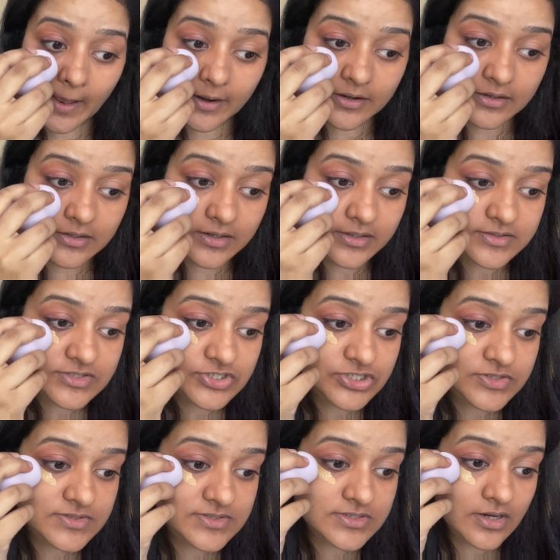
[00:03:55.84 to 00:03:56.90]
Let's
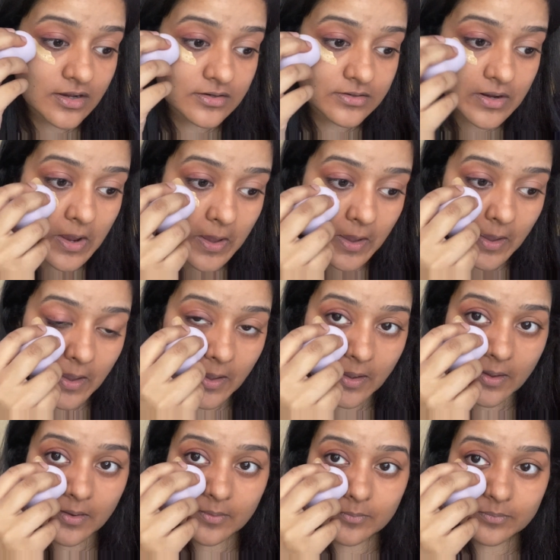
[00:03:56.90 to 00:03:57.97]
just start
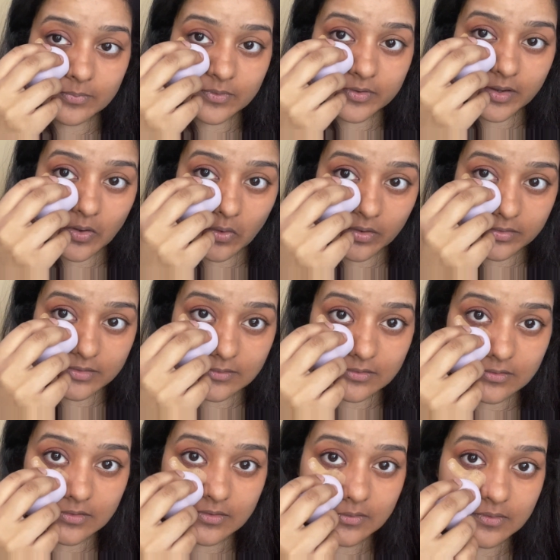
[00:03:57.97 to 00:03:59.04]
putting on
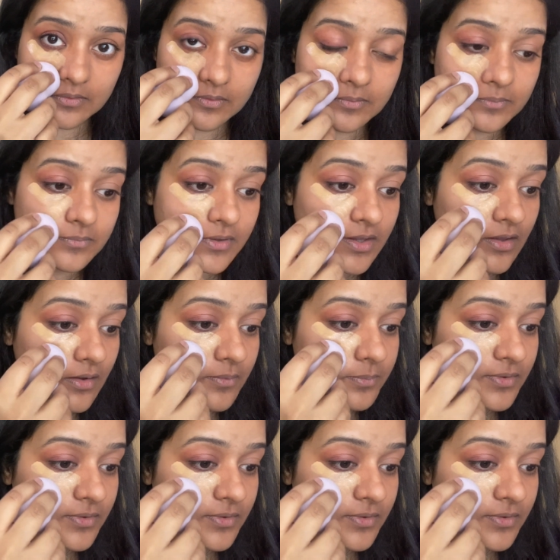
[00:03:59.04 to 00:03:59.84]
the makeup.